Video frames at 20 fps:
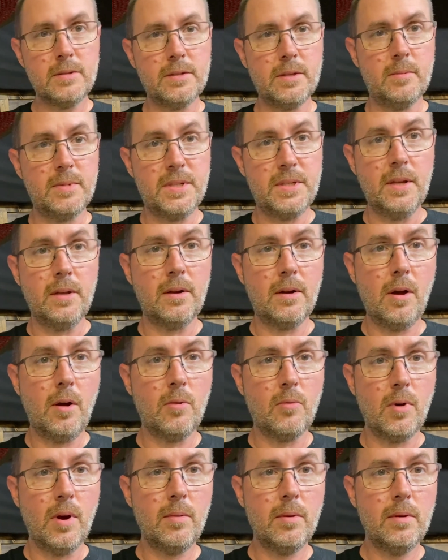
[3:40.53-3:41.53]
silicone
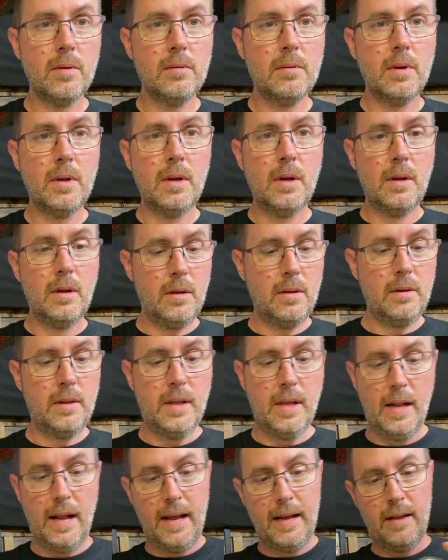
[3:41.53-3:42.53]
rubber
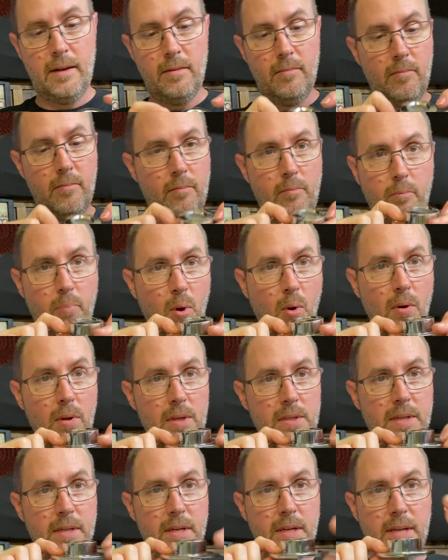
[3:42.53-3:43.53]
that I can pour
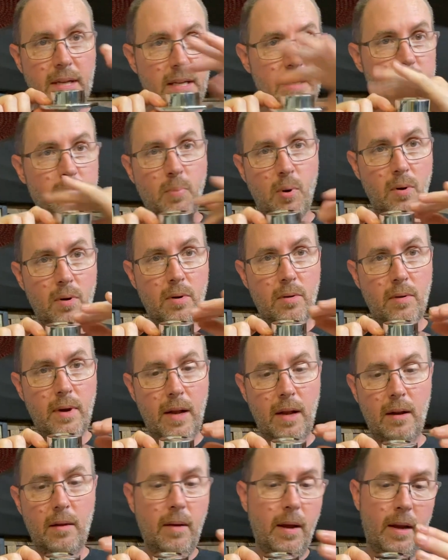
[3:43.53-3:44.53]
this in a dish, pour it
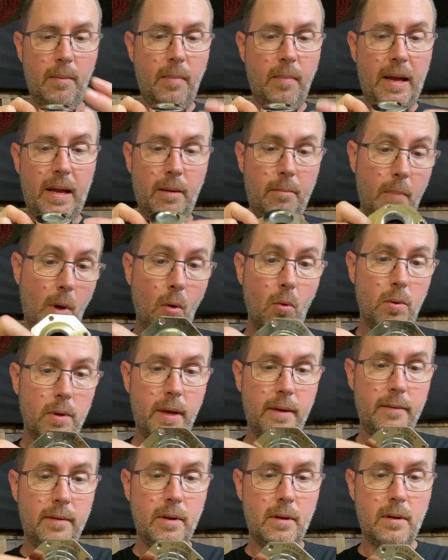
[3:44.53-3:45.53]
around, and I can make a mold
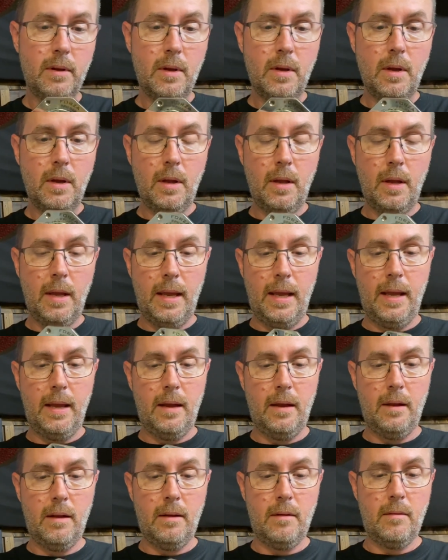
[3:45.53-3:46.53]
of it.
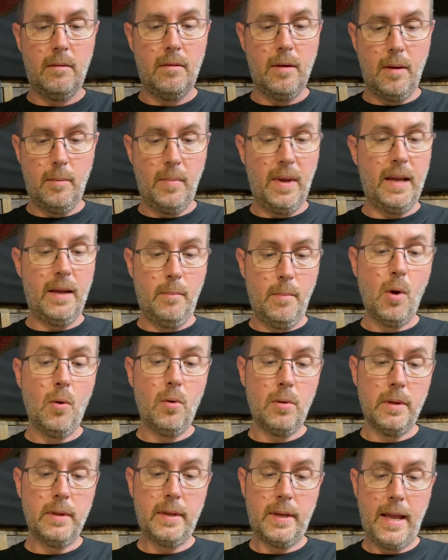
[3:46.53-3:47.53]
And I can make a
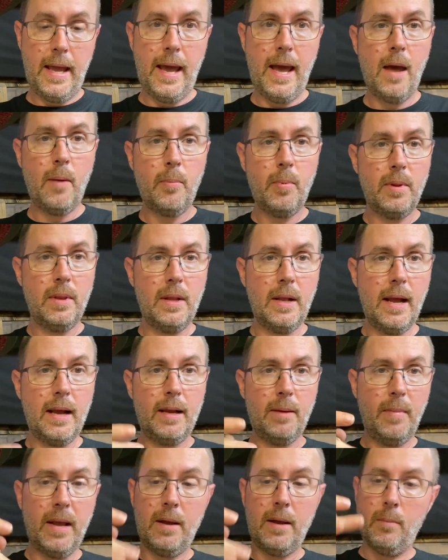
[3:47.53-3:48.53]
mold of the cap, and then I
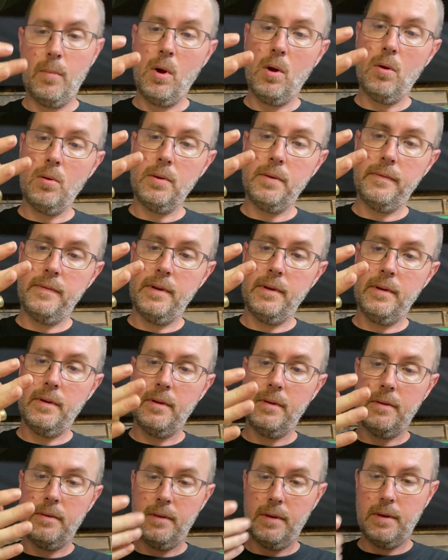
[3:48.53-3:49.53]
can make a mold of
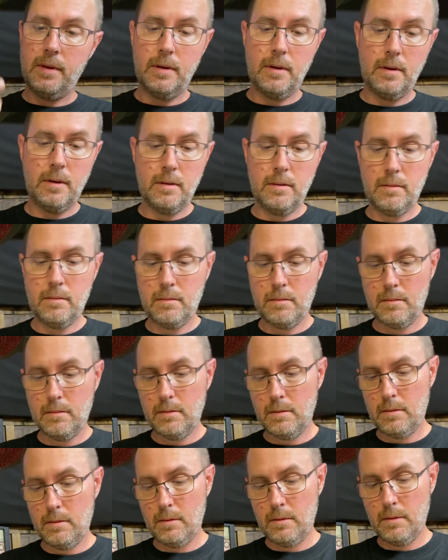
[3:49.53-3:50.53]
the
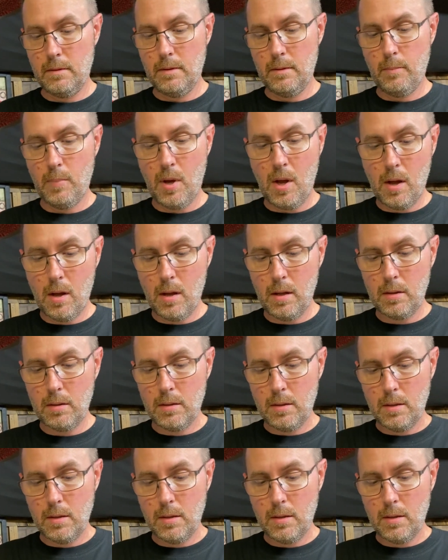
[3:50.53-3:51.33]
ball.